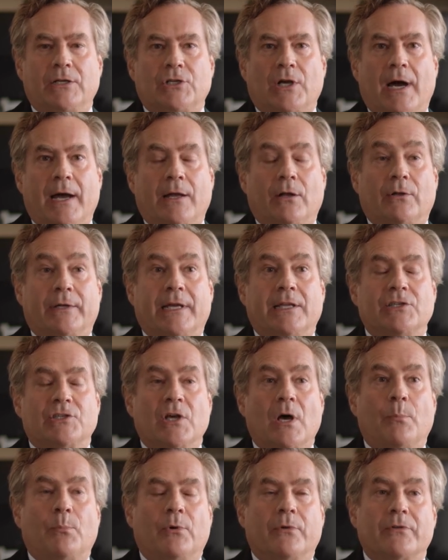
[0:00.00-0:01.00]
child ends
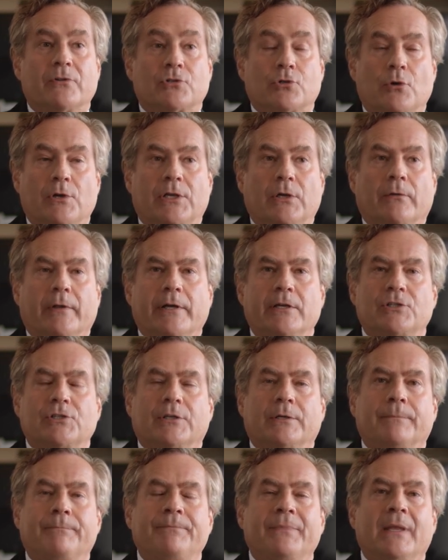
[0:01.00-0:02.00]
up with a
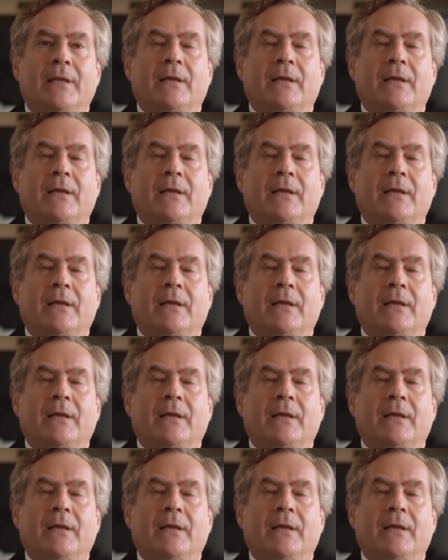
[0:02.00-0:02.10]
circulation